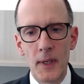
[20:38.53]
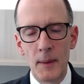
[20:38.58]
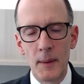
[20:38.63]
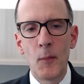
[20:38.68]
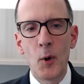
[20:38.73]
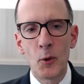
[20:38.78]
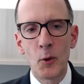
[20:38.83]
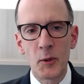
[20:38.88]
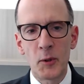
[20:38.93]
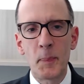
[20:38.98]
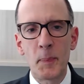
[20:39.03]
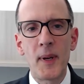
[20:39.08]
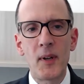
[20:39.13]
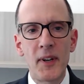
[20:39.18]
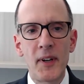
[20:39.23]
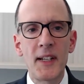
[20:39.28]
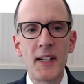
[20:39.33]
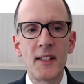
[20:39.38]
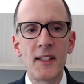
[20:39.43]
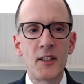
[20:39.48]
in most
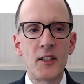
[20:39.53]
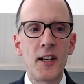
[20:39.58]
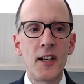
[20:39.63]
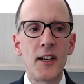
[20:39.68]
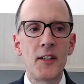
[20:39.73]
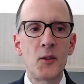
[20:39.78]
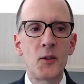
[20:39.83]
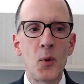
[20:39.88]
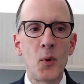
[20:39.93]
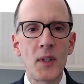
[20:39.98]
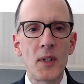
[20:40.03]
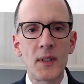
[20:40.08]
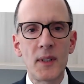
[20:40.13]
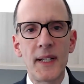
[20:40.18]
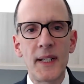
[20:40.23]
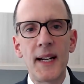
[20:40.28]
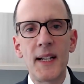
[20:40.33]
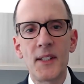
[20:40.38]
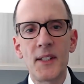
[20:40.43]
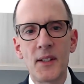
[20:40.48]
periods. It's worked
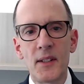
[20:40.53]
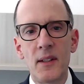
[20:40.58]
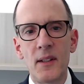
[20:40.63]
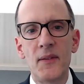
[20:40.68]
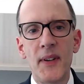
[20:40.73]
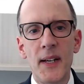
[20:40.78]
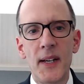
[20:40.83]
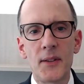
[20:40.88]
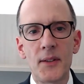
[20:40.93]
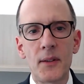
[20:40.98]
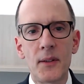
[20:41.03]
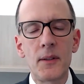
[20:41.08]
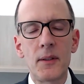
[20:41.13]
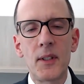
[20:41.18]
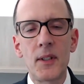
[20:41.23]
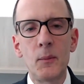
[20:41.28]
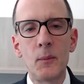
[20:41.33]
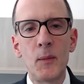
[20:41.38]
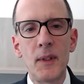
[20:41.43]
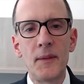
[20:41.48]
against
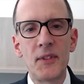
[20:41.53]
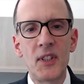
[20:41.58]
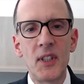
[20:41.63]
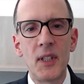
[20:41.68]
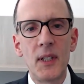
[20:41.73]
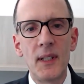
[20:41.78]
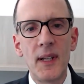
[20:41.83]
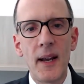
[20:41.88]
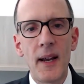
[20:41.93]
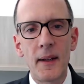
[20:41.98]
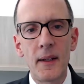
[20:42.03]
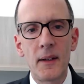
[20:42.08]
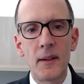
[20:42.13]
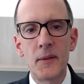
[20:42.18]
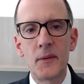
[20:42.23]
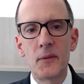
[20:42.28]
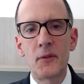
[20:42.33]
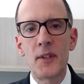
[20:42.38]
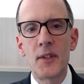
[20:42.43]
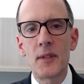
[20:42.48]
investors, and we've seen
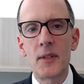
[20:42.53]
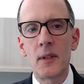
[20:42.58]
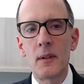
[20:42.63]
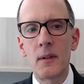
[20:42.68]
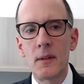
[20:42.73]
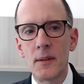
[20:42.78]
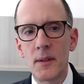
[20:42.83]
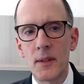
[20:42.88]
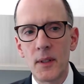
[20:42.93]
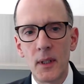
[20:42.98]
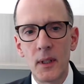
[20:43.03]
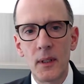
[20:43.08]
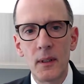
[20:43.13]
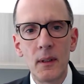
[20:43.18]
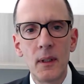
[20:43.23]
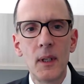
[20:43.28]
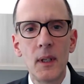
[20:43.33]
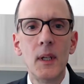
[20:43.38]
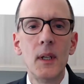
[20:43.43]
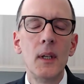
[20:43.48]
negative returns
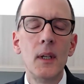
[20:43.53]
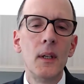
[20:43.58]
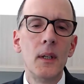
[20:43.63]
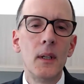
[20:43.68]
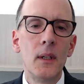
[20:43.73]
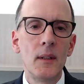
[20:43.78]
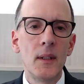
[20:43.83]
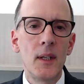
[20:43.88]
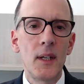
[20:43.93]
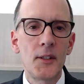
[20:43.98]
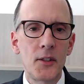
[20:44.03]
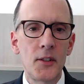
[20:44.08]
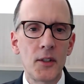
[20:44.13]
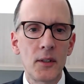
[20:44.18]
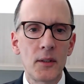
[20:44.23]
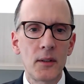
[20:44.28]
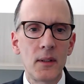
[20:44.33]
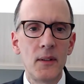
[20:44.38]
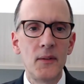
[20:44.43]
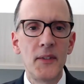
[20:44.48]
on not
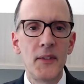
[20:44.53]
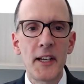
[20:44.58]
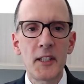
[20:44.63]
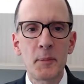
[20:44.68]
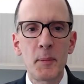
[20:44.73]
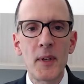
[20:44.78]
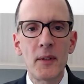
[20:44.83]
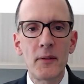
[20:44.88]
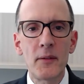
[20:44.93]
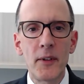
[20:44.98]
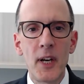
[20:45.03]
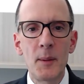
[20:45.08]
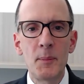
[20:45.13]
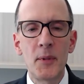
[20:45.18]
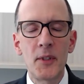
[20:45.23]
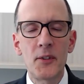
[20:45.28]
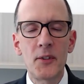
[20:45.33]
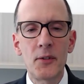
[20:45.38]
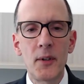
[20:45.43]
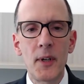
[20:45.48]
just investment
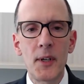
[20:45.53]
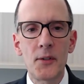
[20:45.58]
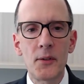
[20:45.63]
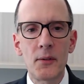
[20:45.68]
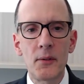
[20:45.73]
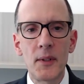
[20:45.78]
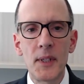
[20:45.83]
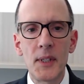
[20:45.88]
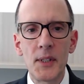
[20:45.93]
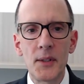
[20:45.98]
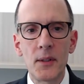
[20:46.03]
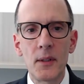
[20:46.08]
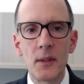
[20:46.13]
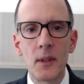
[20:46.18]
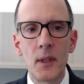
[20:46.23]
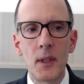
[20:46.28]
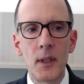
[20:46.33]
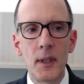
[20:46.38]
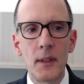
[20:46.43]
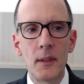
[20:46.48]
grade but treasuries
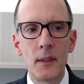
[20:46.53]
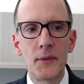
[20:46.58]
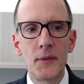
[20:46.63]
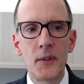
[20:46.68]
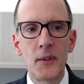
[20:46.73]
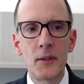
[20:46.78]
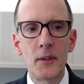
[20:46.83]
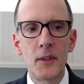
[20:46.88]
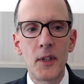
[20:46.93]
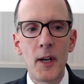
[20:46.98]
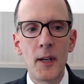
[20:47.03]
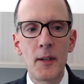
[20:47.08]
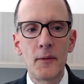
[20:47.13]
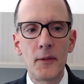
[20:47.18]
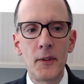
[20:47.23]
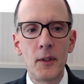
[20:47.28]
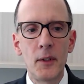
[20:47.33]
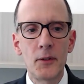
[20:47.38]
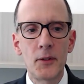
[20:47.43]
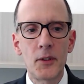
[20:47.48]
for
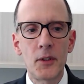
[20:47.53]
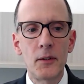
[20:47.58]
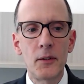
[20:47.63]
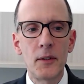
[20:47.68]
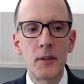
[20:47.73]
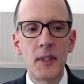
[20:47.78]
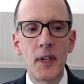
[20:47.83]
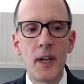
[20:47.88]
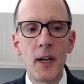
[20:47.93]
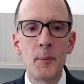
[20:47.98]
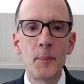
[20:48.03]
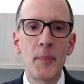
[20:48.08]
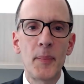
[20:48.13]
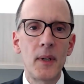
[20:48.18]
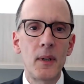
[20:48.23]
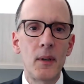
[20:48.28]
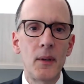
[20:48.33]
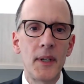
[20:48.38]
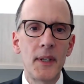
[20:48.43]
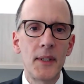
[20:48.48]
time certain time
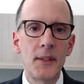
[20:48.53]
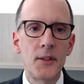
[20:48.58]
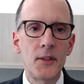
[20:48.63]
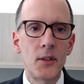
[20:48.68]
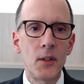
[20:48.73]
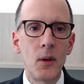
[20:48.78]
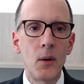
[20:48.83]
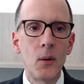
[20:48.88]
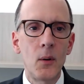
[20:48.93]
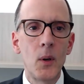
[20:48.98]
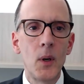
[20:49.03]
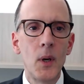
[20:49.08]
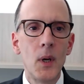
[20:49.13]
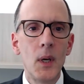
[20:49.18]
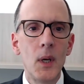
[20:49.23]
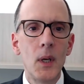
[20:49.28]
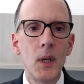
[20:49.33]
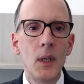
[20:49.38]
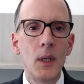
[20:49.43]
periods. So